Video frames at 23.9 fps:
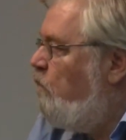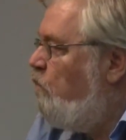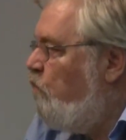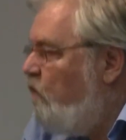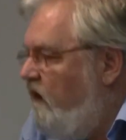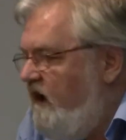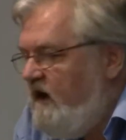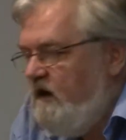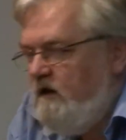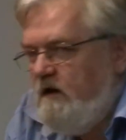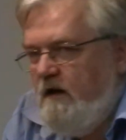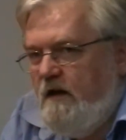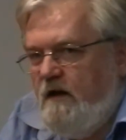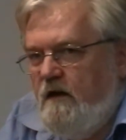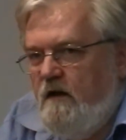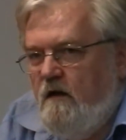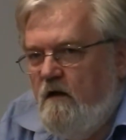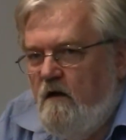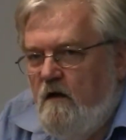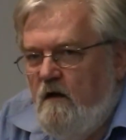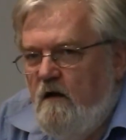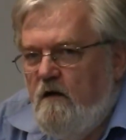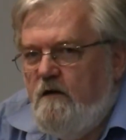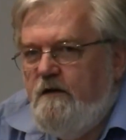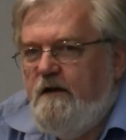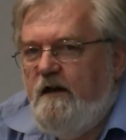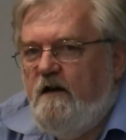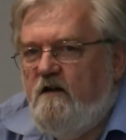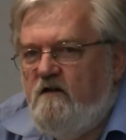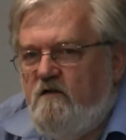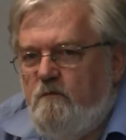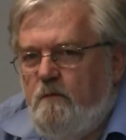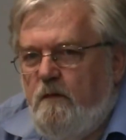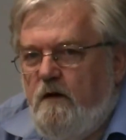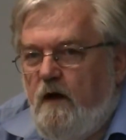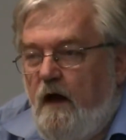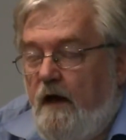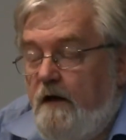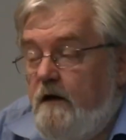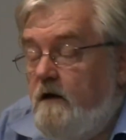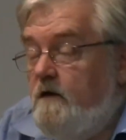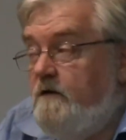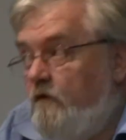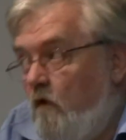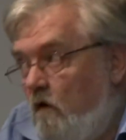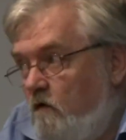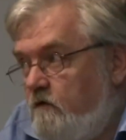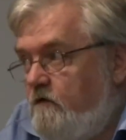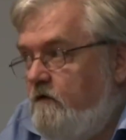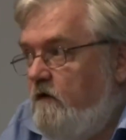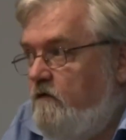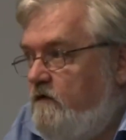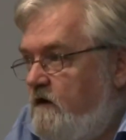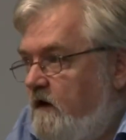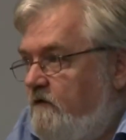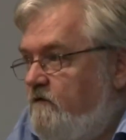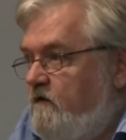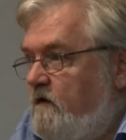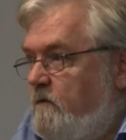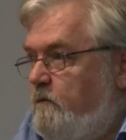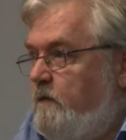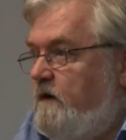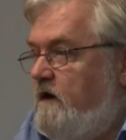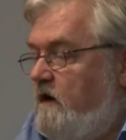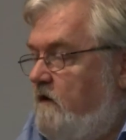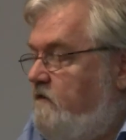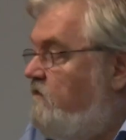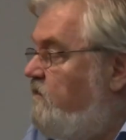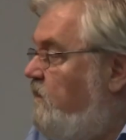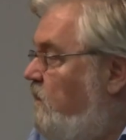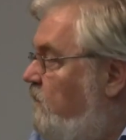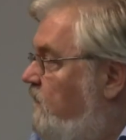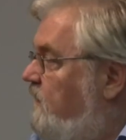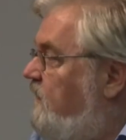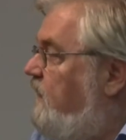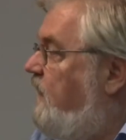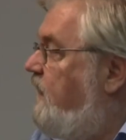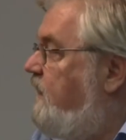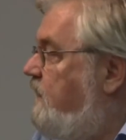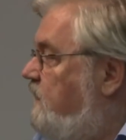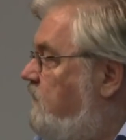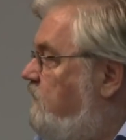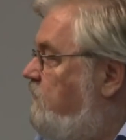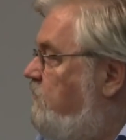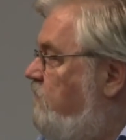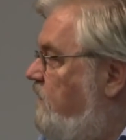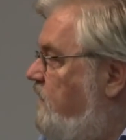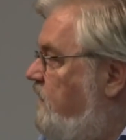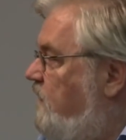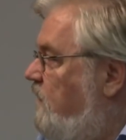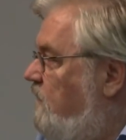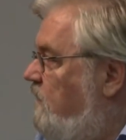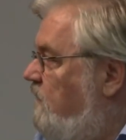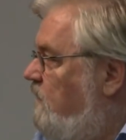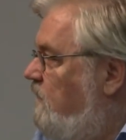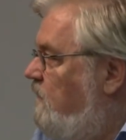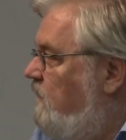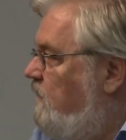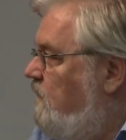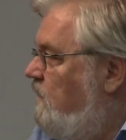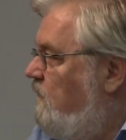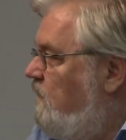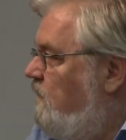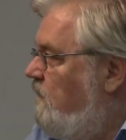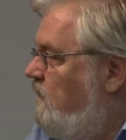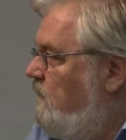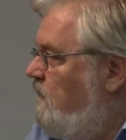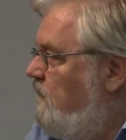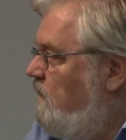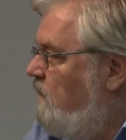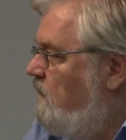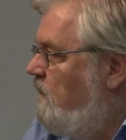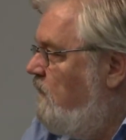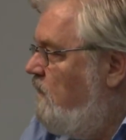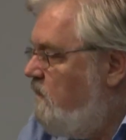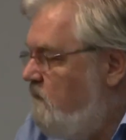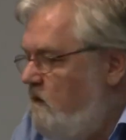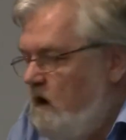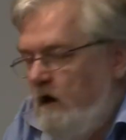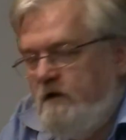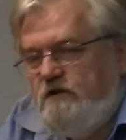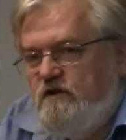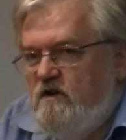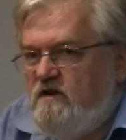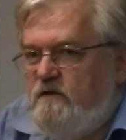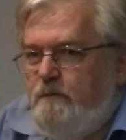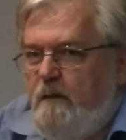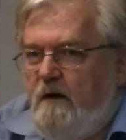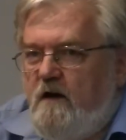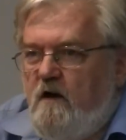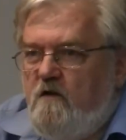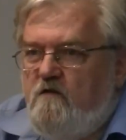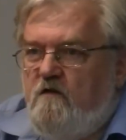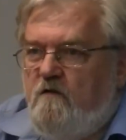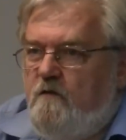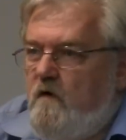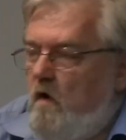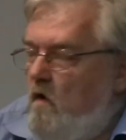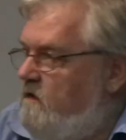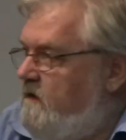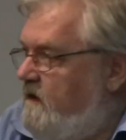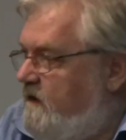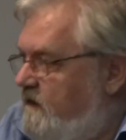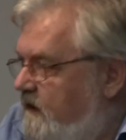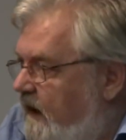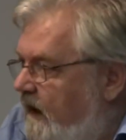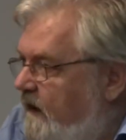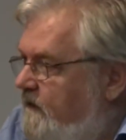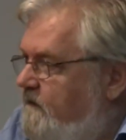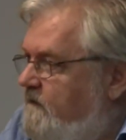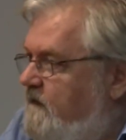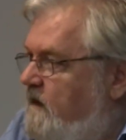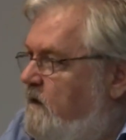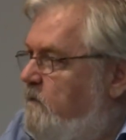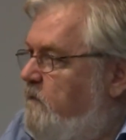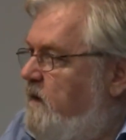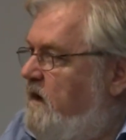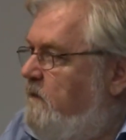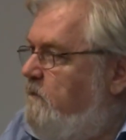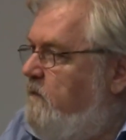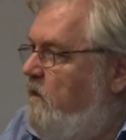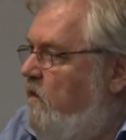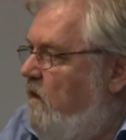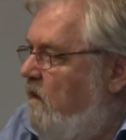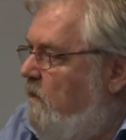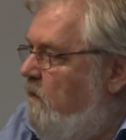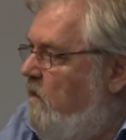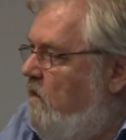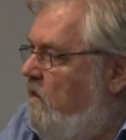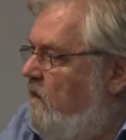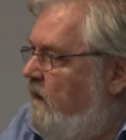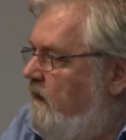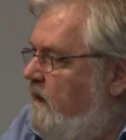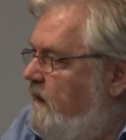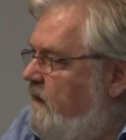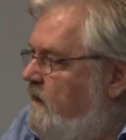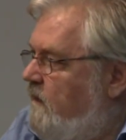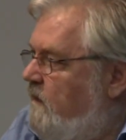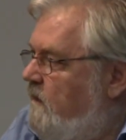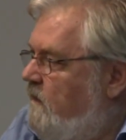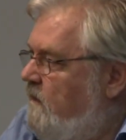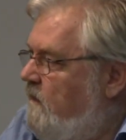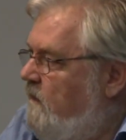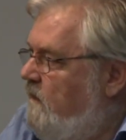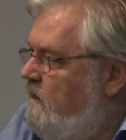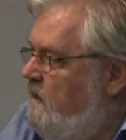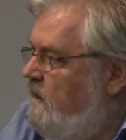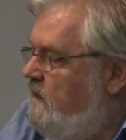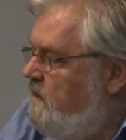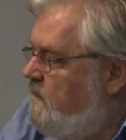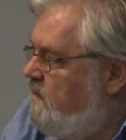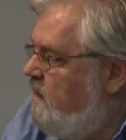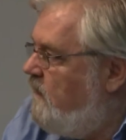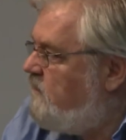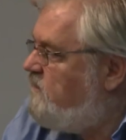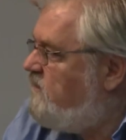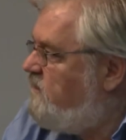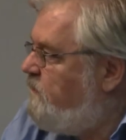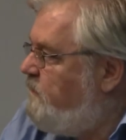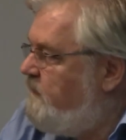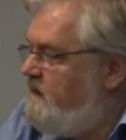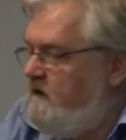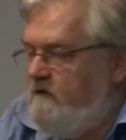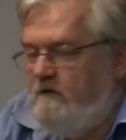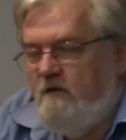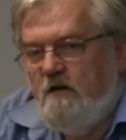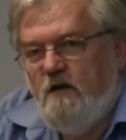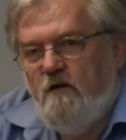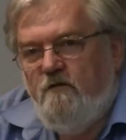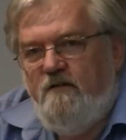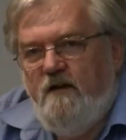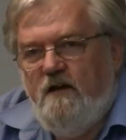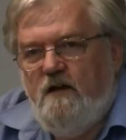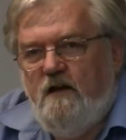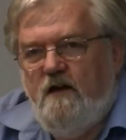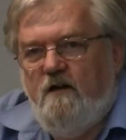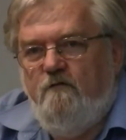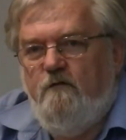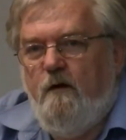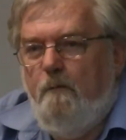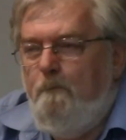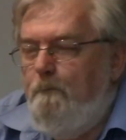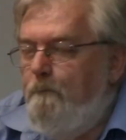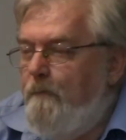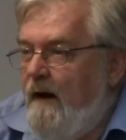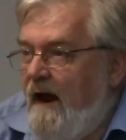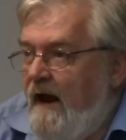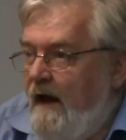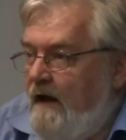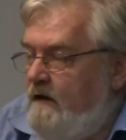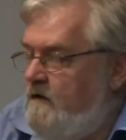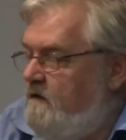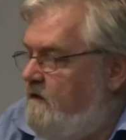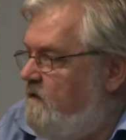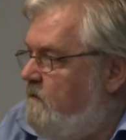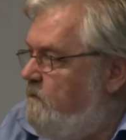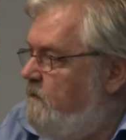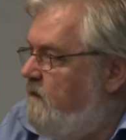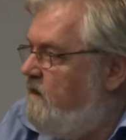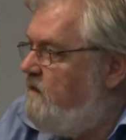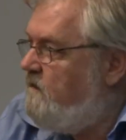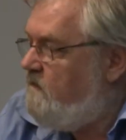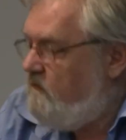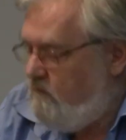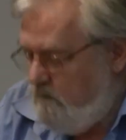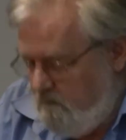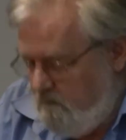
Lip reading: Really, and it's also different because of Hurricane Katrina. Not just because of all the dead that people were mourning, not just because of their feeling of abandonment